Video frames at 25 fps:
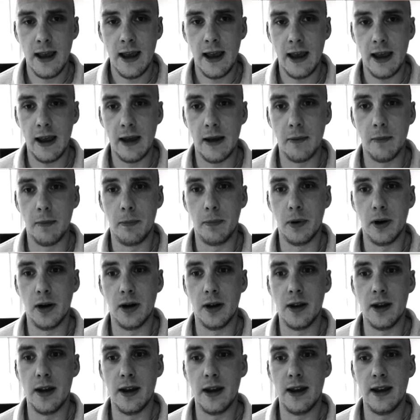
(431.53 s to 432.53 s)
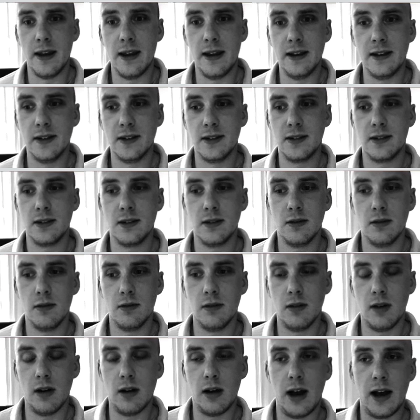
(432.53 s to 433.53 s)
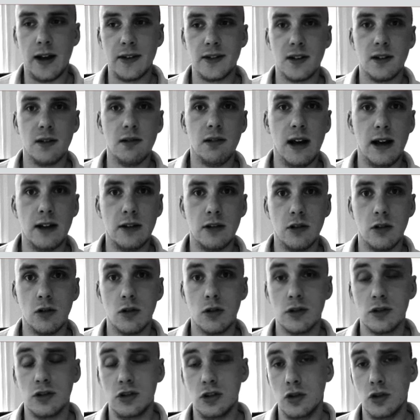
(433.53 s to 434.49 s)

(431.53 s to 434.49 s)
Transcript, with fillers: uh, but uh, it's as a landlord,